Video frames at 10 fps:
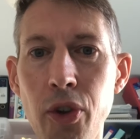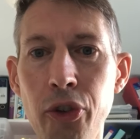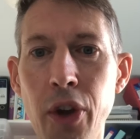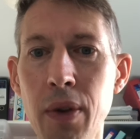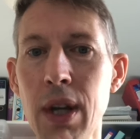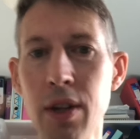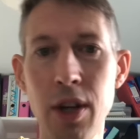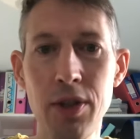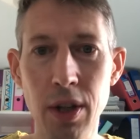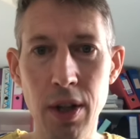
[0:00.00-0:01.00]
So
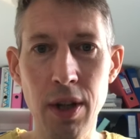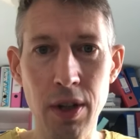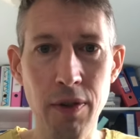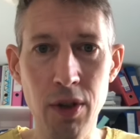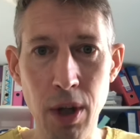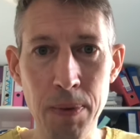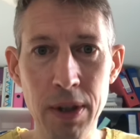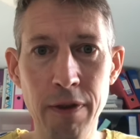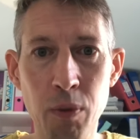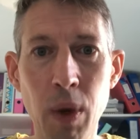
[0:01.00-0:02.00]
those are a couple of
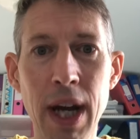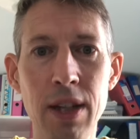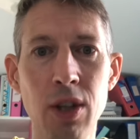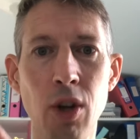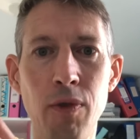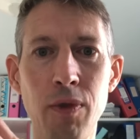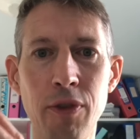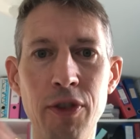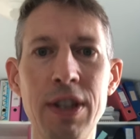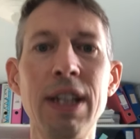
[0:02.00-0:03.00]
different ways of
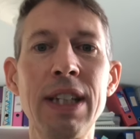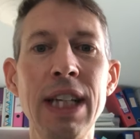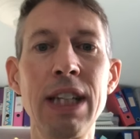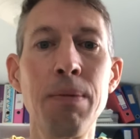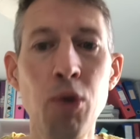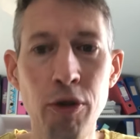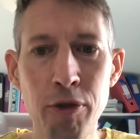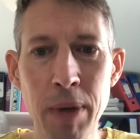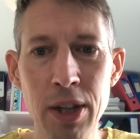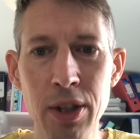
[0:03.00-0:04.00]
facilitating more
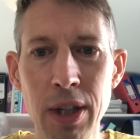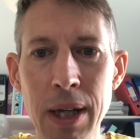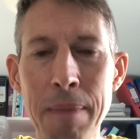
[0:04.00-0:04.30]
information.